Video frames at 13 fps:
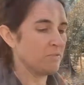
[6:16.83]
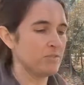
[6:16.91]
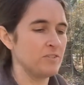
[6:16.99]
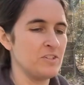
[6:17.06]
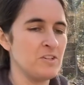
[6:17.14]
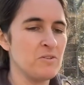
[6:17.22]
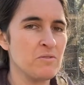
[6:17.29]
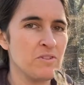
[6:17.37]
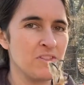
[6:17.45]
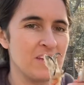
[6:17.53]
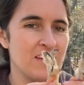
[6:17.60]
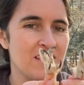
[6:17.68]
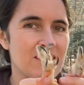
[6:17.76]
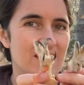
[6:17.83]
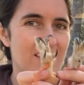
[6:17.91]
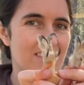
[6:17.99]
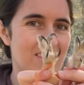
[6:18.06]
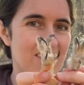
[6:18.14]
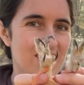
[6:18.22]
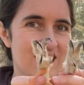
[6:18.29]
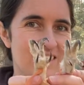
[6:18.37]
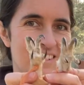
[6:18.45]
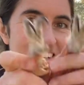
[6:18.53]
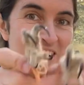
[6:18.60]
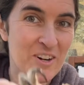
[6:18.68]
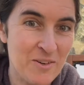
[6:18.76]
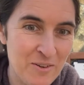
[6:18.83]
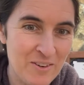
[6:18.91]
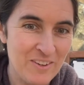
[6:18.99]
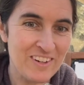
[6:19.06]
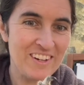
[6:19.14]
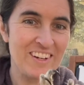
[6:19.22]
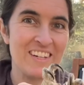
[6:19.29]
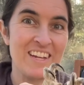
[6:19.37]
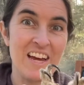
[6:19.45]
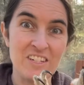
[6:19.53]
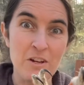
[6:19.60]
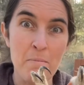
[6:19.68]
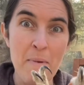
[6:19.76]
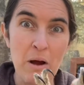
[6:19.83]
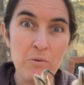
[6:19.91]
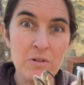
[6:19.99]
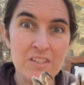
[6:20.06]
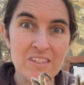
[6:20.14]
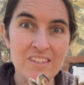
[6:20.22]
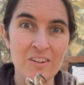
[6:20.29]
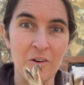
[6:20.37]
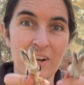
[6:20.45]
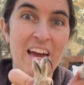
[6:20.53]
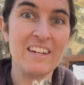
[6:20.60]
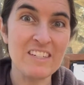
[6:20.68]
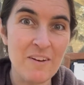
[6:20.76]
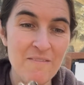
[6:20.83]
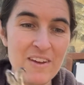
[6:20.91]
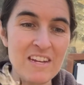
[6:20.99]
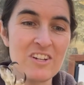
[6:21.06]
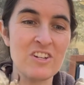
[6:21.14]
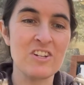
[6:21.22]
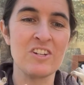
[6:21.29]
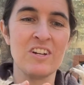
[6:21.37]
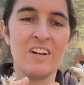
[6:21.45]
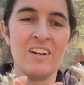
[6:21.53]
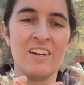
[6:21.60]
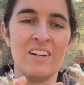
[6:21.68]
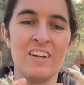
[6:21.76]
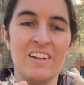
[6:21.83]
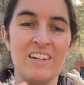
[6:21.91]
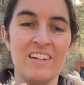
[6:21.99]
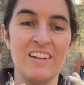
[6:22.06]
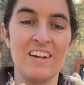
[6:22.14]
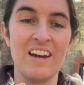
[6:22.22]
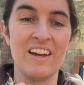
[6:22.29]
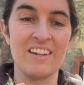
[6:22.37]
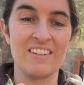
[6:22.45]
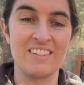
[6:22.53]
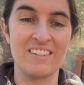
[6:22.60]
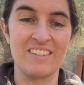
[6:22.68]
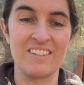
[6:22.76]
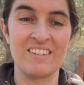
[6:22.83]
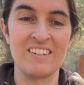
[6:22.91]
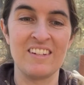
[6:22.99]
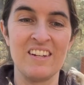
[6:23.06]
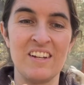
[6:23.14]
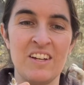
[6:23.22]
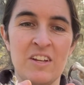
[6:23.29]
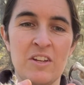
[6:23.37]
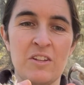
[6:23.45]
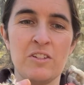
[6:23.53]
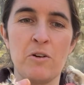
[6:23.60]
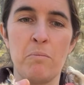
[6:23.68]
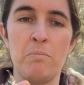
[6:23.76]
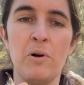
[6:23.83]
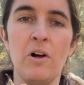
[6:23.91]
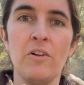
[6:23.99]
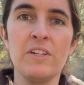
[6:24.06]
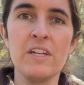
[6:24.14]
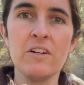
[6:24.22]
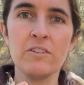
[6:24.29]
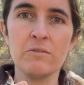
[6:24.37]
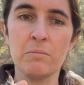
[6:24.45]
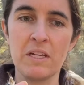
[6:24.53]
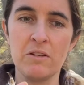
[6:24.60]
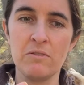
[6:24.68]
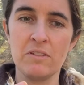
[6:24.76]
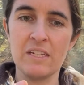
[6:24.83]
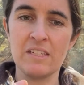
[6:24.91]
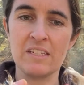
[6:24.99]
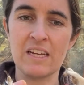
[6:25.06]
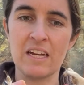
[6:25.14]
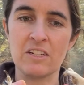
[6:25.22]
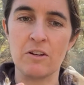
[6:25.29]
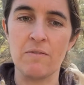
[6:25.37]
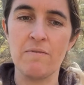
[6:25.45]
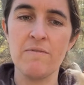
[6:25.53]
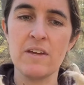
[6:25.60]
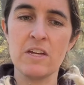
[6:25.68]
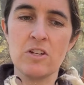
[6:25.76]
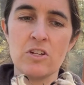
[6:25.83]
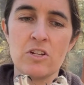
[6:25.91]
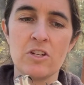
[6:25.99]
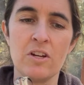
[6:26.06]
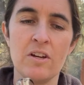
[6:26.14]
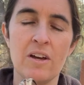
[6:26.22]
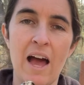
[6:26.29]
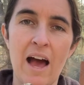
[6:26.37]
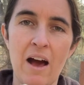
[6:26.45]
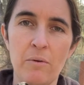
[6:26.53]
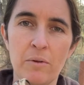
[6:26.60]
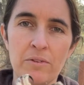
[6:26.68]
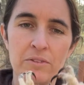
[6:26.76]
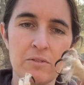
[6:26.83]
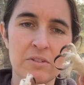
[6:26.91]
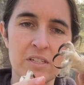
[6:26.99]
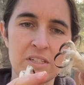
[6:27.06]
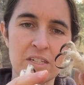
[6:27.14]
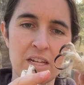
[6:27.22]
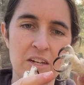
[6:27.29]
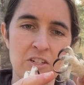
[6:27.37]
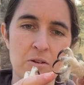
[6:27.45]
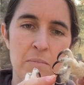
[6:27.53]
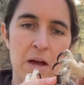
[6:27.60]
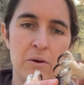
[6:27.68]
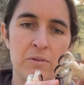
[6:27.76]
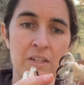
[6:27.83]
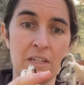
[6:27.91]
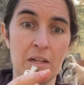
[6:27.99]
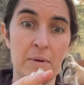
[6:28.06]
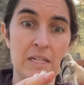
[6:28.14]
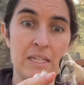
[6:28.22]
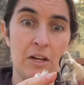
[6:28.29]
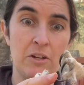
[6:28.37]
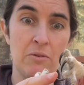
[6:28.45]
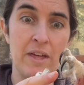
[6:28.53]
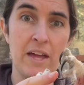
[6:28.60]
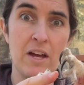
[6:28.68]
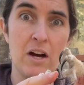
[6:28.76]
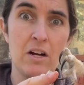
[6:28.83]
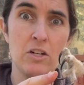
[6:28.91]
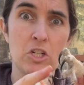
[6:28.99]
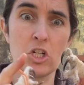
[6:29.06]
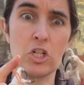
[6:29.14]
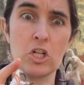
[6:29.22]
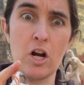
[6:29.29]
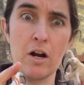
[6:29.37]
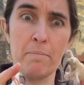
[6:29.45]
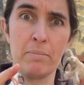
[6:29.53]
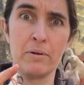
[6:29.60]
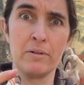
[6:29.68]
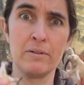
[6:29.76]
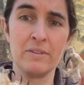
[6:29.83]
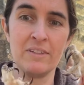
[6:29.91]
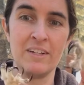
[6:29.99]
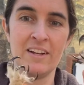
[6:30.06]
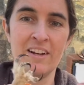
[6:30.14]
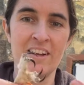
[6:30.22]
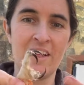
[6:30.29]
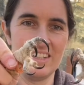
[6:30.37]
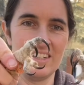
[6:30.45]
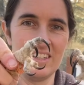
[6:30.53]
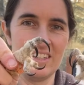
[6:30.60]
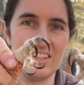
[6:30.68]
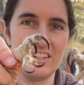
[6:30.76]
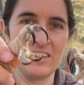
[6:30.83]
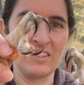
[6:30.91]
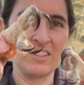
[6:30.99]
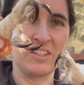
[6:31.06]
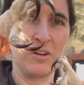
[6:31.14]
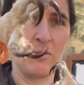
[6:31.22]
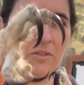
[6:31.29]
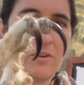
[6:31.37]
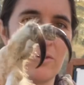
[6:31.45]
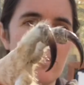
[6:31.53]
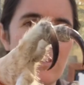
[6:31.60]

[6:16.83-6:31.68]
do you think that these could catch a mouse or catch a fish? Yes. So bald eagles might use these to catch a fish. Owls use this to catch a mouse. And let me tell you, they are sharp. So those